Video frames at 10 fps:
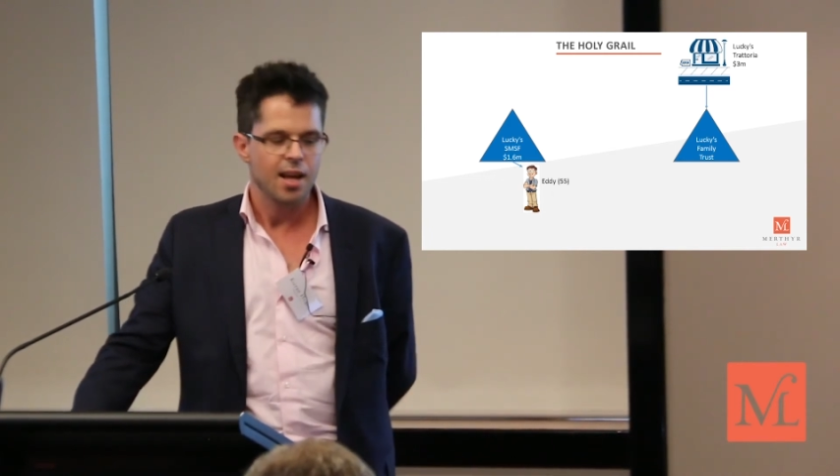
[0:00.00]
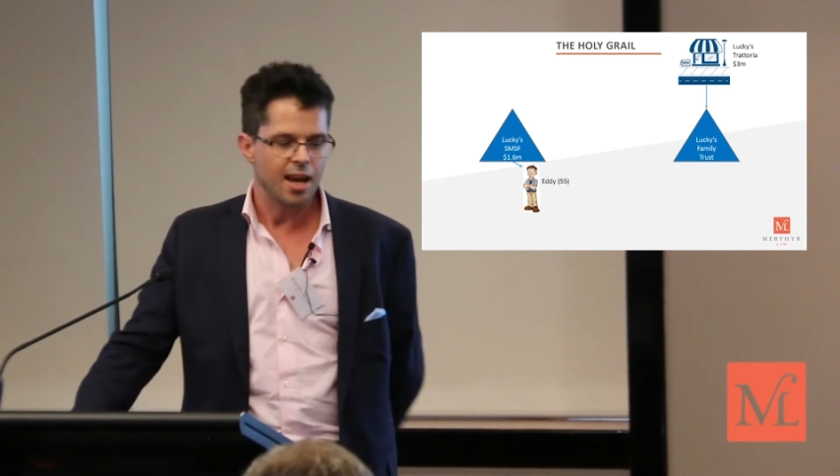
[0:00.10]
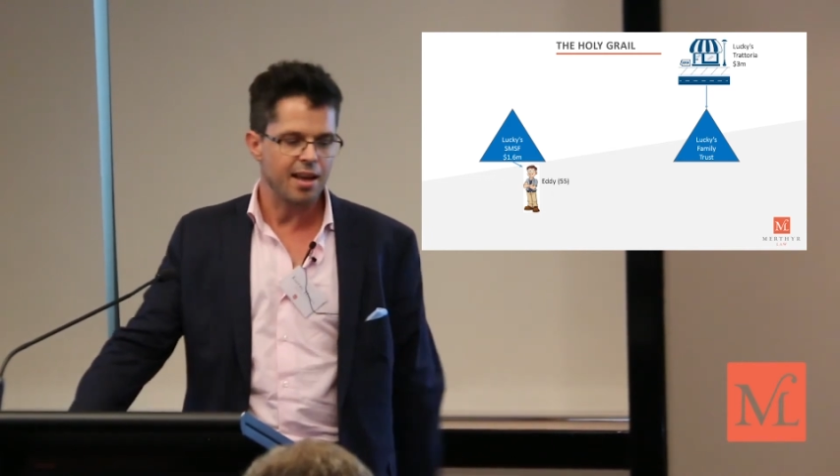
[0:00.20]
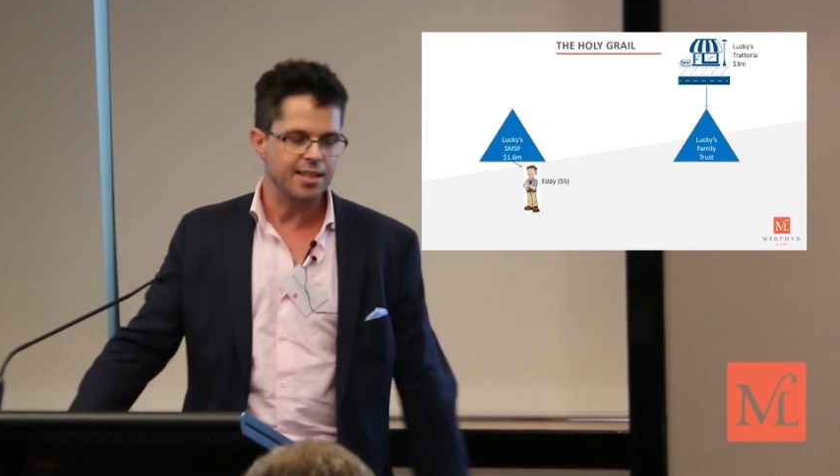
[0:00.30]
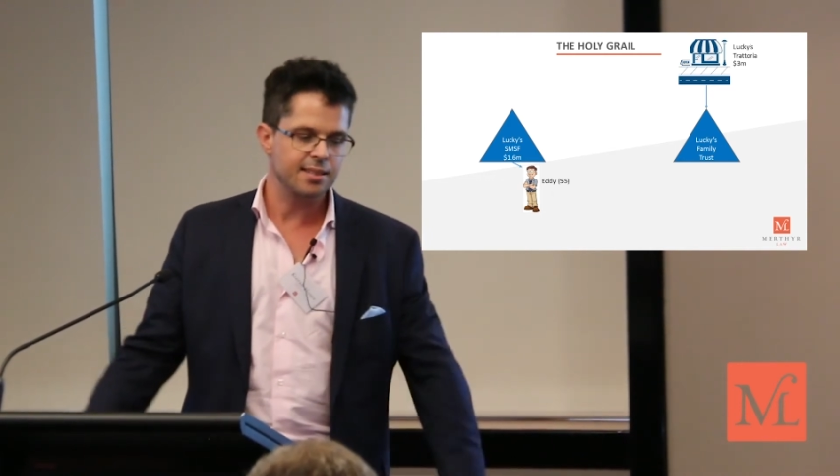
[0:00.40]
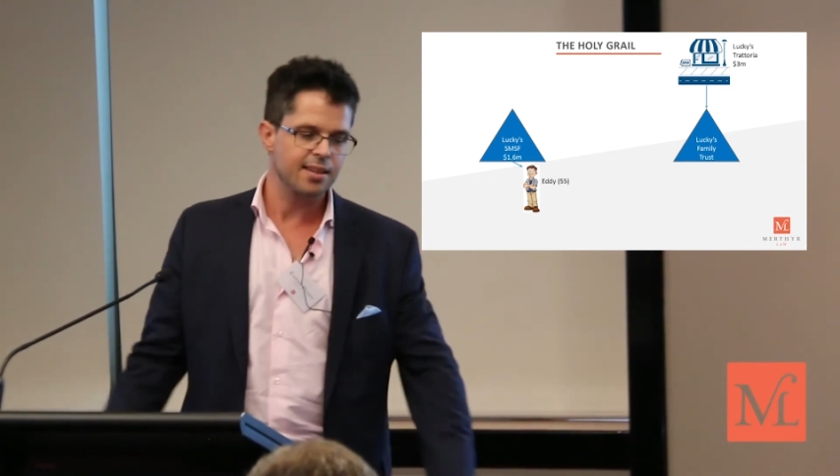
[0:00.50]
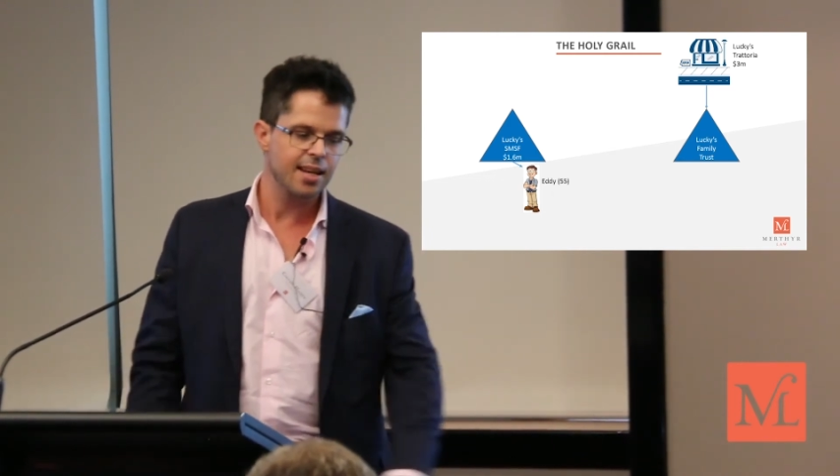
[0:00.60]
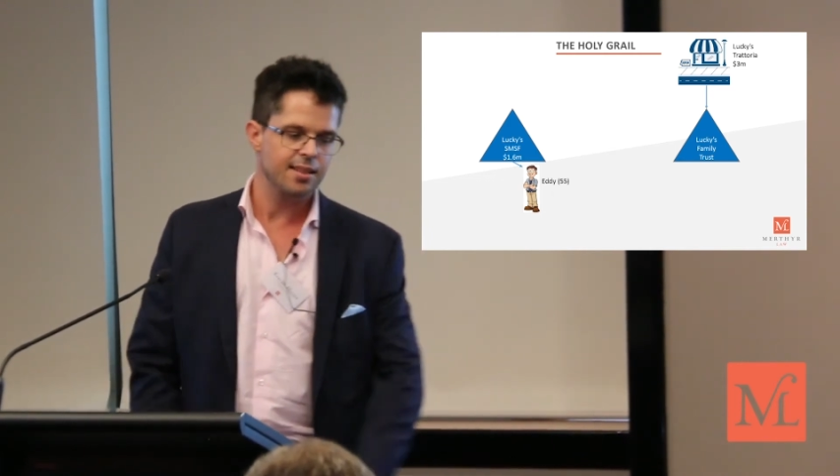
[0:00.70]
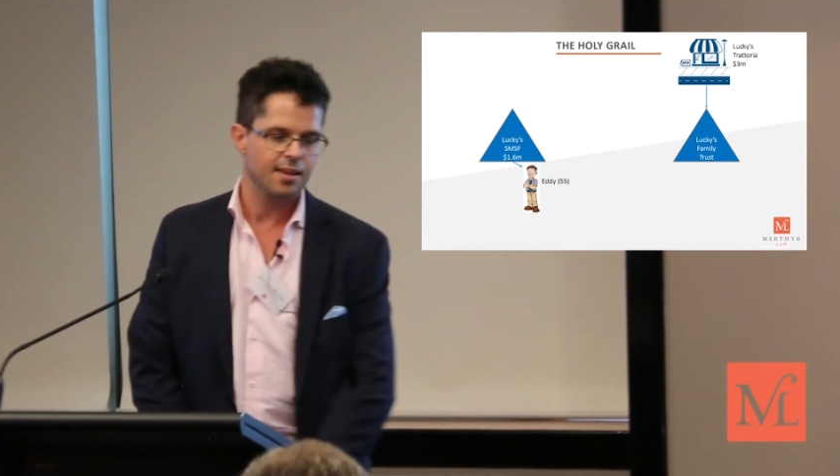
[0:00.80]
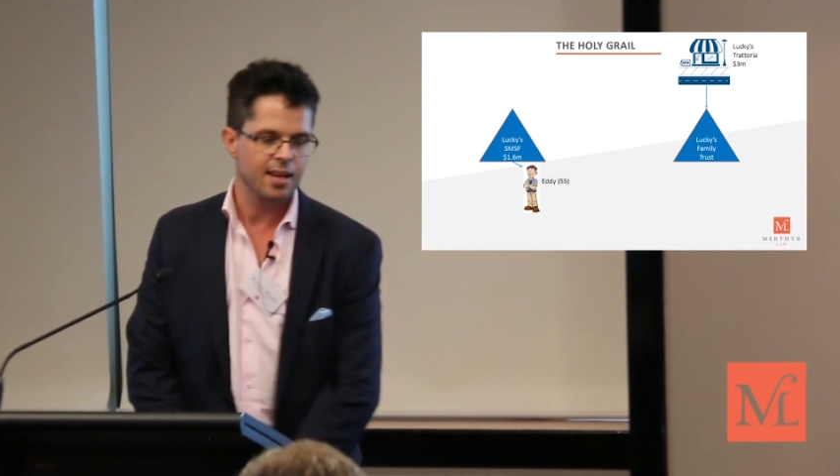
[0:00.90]
and that's
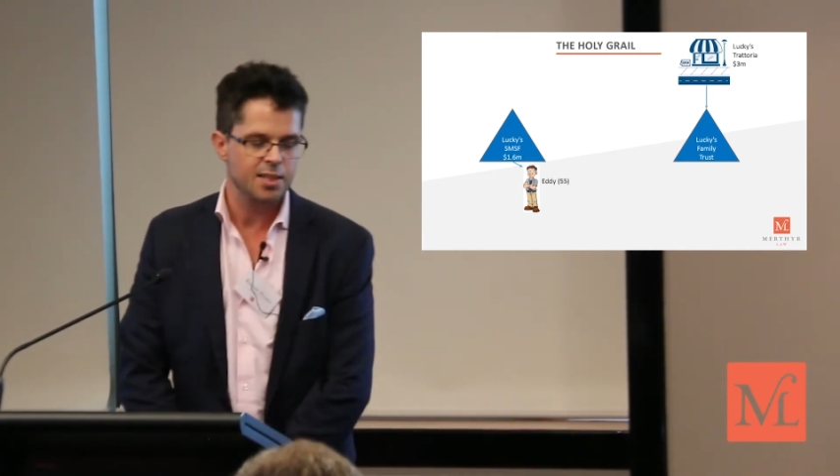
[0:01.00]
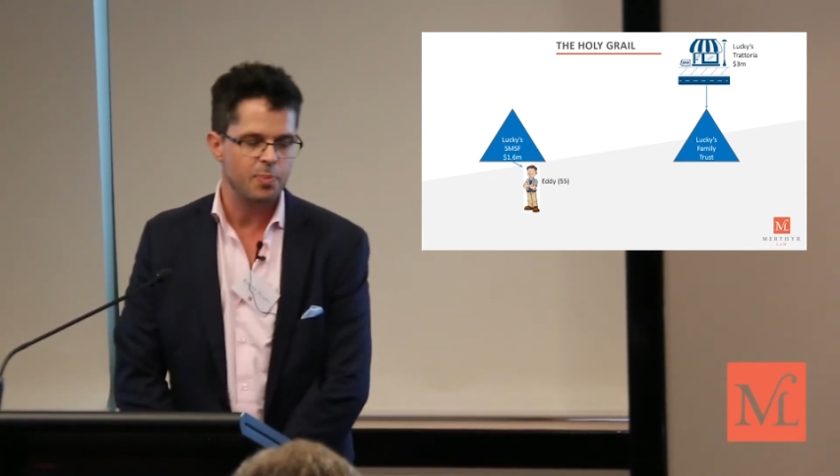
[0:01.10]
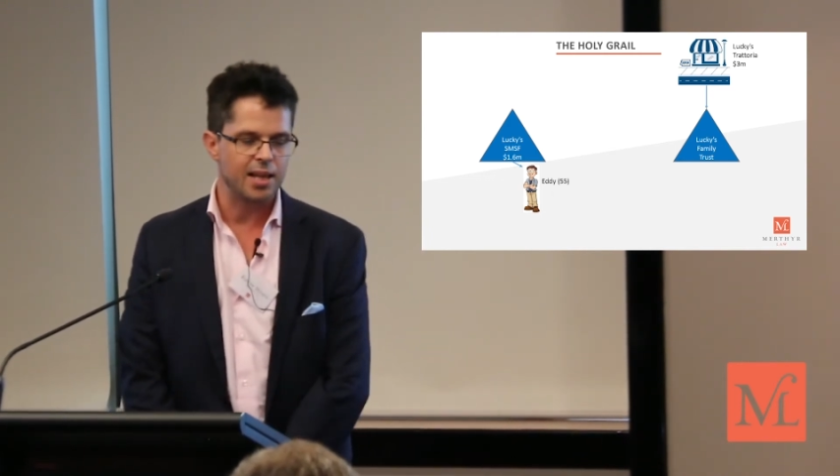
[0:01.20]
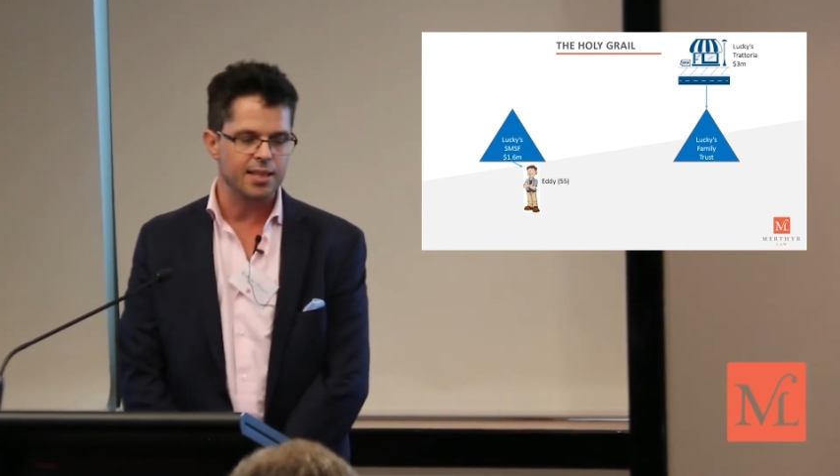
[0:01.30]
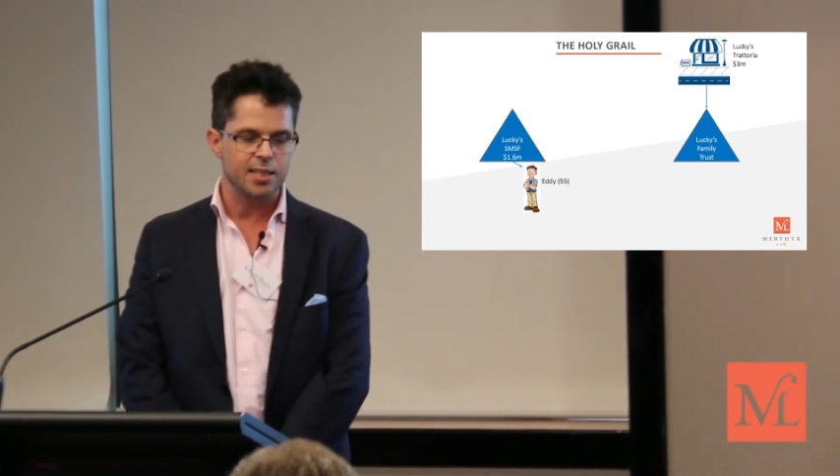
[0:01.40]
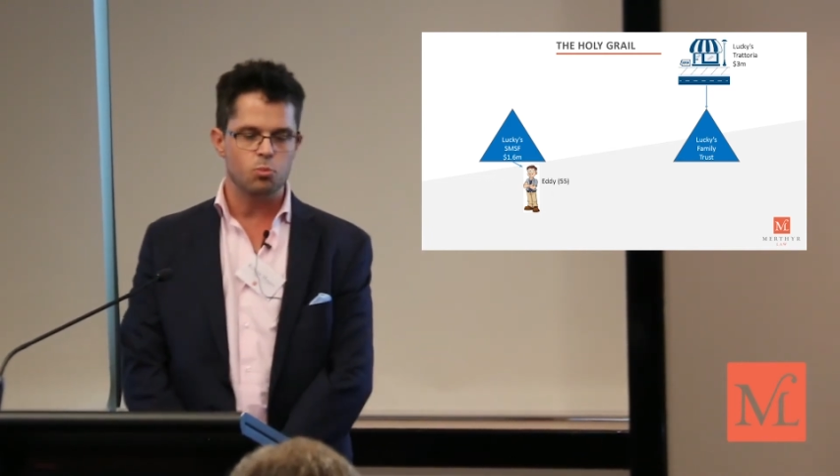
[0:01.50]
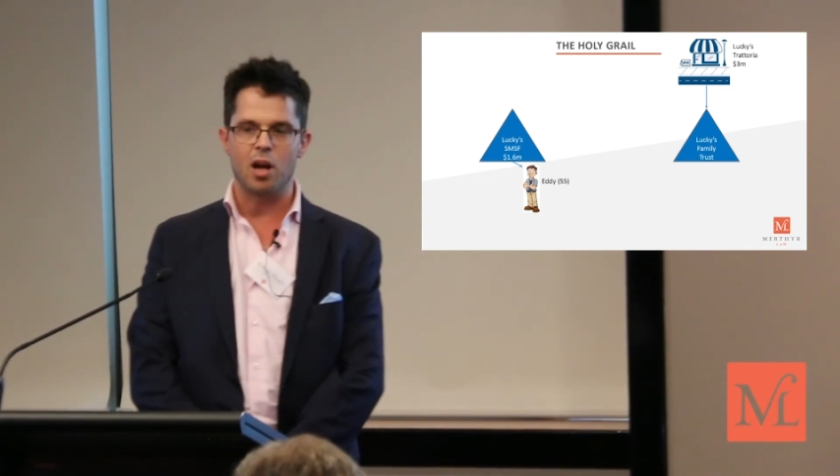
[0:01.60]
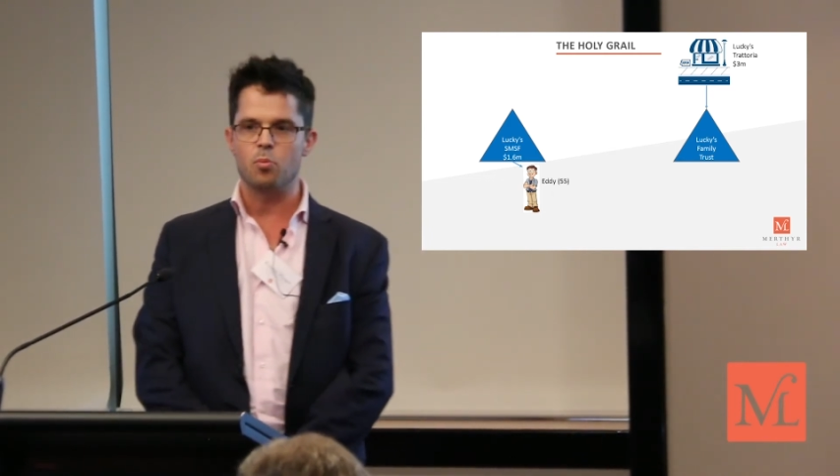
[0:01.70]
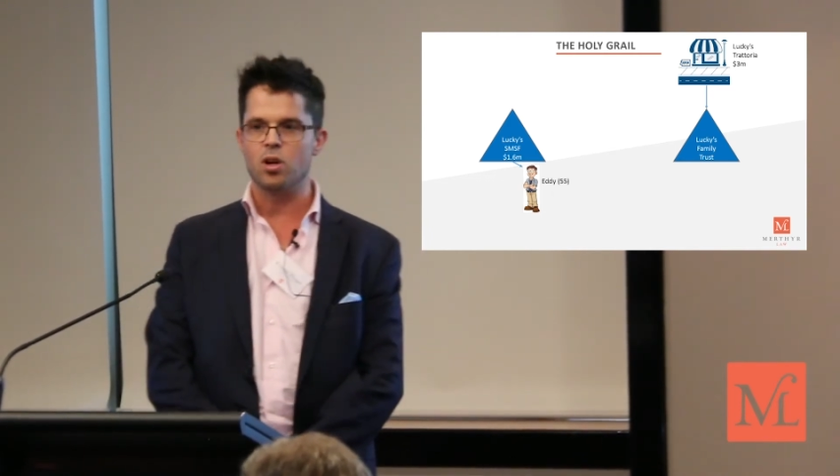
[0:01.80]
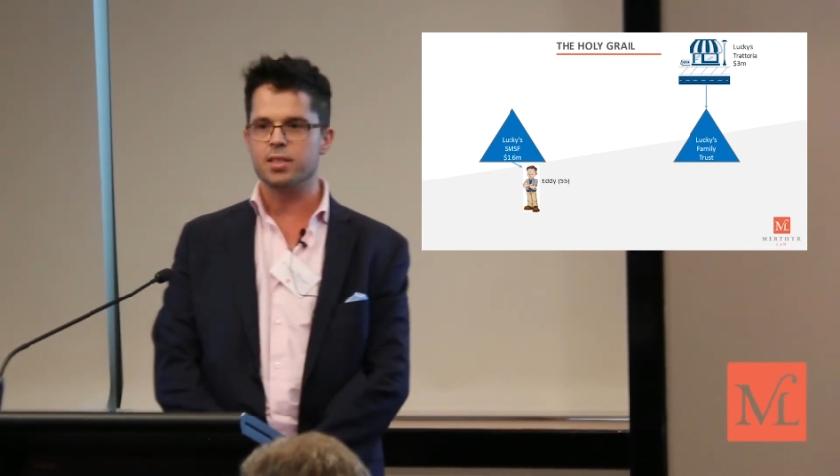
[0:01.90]
his balance is
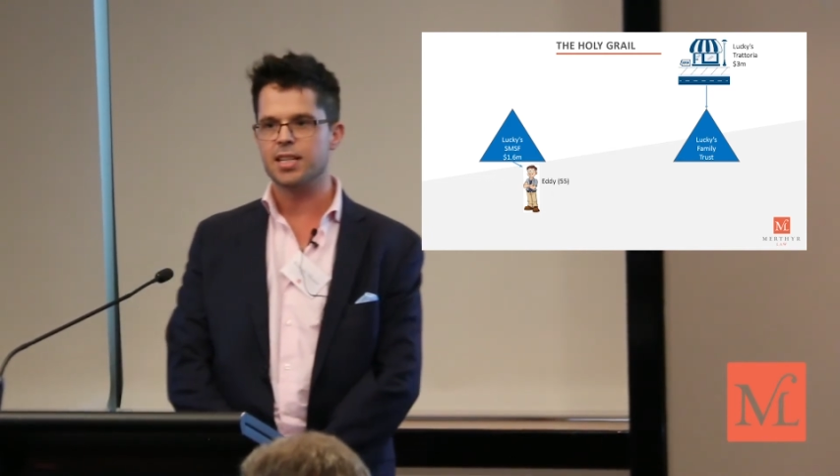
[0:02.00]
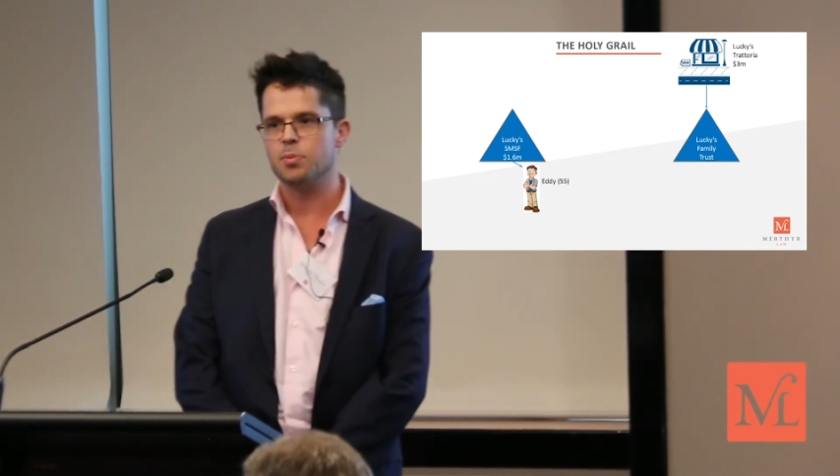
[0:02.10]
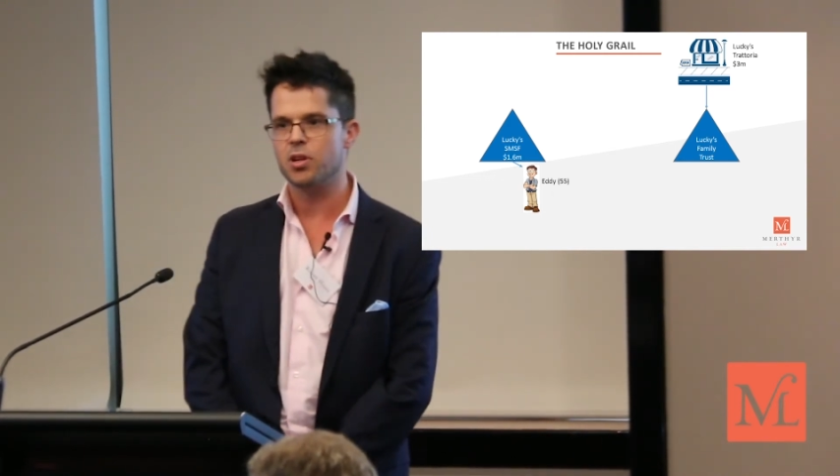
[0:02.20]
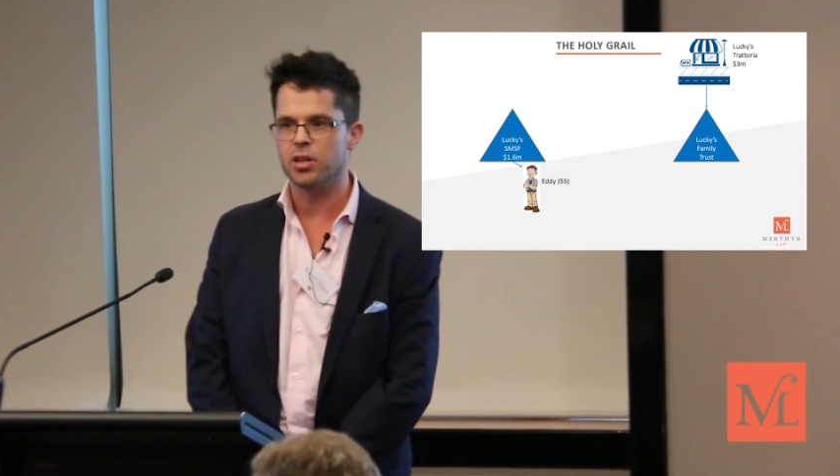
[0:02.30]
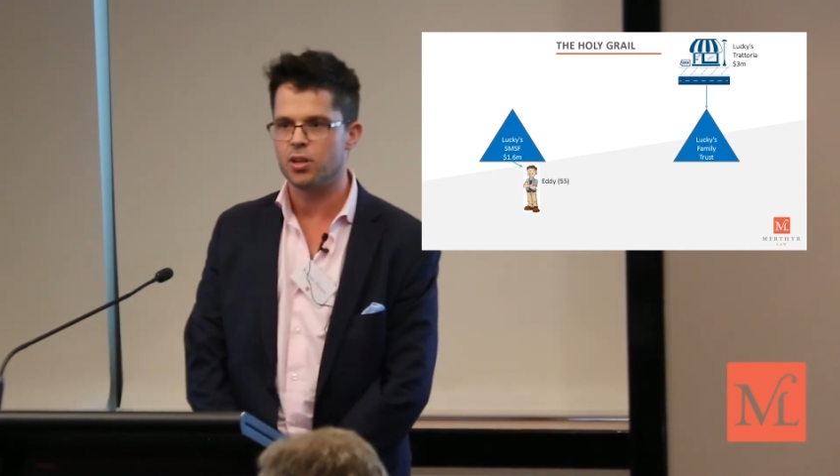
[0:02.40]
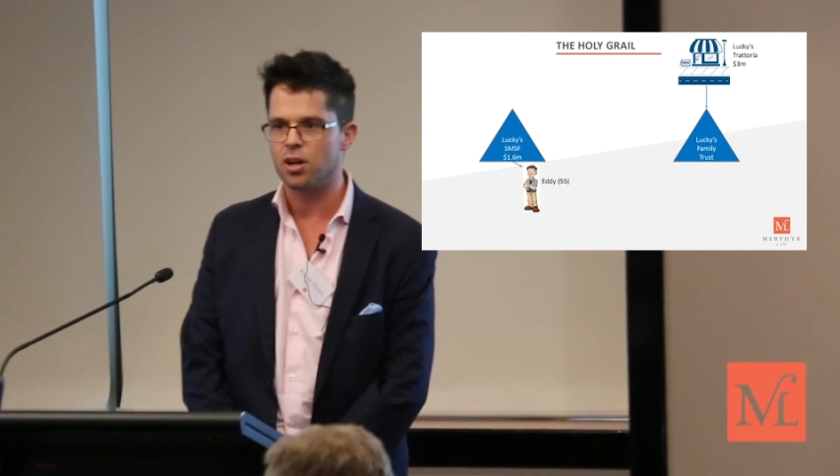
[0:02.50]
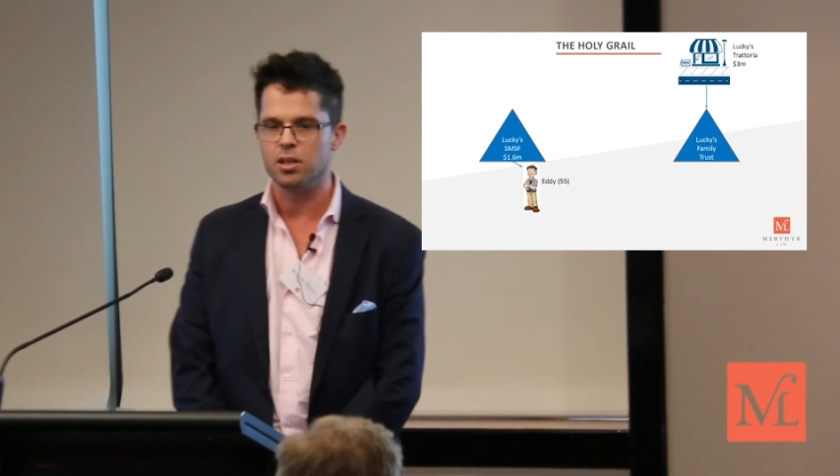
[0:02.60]
$1.6 million.